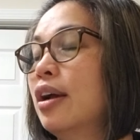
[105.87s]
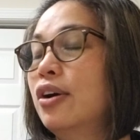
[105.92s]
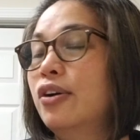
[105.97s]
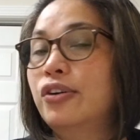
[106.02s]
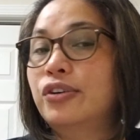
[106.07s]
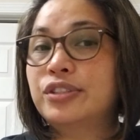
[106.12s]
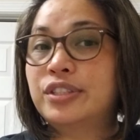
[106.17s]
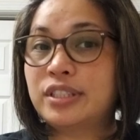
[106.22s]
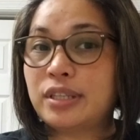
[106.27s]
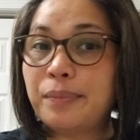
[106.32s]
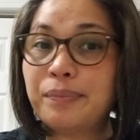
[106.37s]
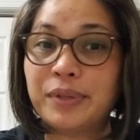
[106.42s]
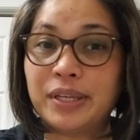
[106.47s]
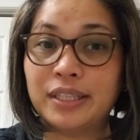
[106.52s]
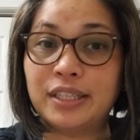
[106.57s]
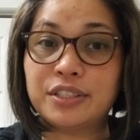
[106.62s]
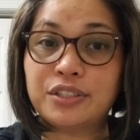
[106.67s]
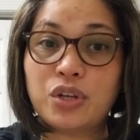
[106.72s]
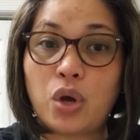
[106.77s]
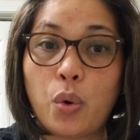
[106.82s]
or something
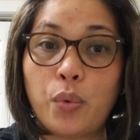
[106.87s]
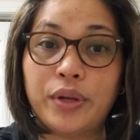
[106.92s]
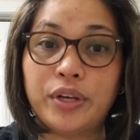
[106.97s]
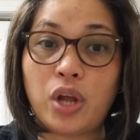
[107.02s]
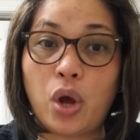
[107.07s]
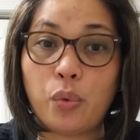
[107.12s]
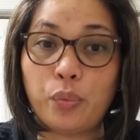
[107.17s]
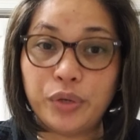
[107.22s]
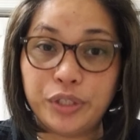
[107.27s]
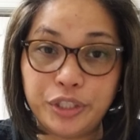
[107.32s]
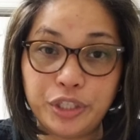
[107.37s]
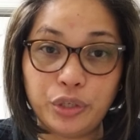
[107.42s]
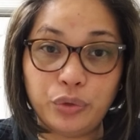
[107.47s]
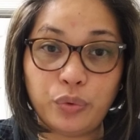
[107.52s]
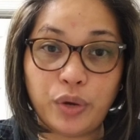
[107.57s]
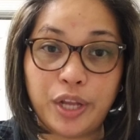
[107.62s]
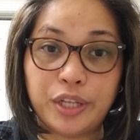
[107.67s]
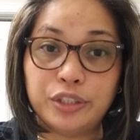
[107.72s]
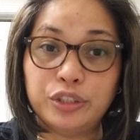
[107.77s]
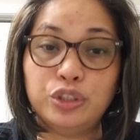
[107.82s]
that's going on with you
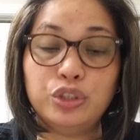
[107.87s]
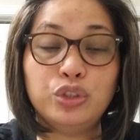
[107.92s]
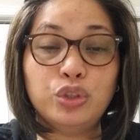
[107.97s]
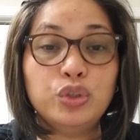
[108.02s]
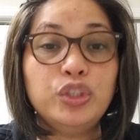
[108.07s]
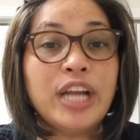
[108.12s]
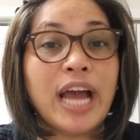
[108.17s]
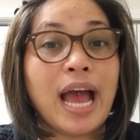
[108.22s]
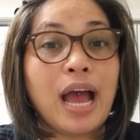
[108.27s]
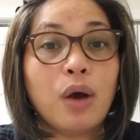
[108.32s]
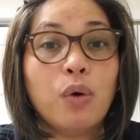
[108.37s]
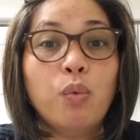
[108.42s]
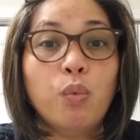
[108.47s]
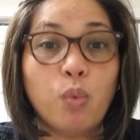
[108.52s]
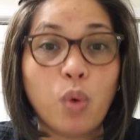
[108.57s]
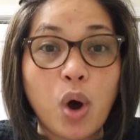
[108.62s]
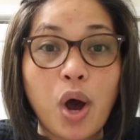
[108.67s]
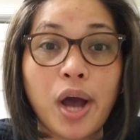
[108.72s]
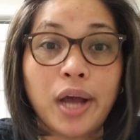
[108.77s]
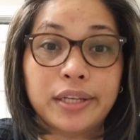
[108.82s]
and you do not
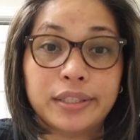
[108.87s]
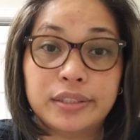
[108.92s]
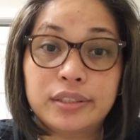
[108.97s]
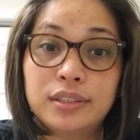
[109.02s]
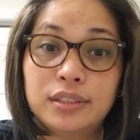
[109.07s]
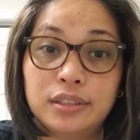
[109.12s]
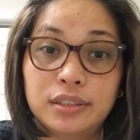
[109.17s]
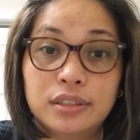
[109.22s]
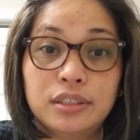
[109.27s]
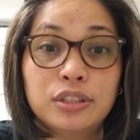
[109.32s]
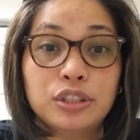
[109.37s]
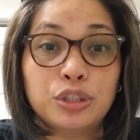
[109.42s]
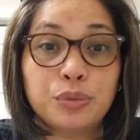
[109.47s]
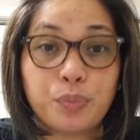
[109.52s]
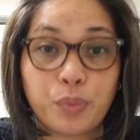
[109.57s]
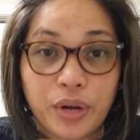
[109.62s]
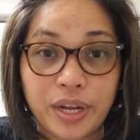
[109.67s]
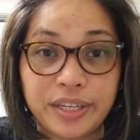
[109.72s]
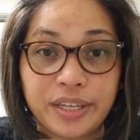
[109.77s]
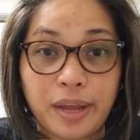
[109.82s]
want to
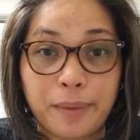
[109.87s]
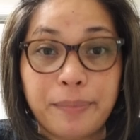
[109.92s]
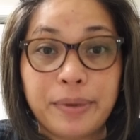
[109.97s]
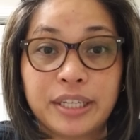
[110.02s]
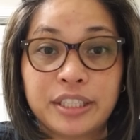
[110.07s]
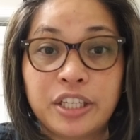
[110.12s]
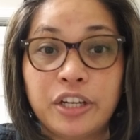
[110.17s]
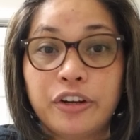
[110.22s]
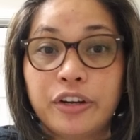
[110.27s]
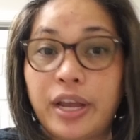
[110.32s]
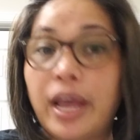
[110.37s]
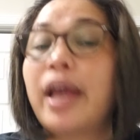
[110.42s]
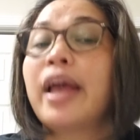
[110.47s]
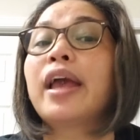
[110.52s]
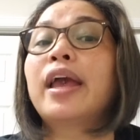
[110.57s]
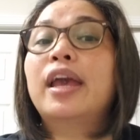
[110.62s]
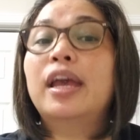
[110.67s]
spread that bacteria,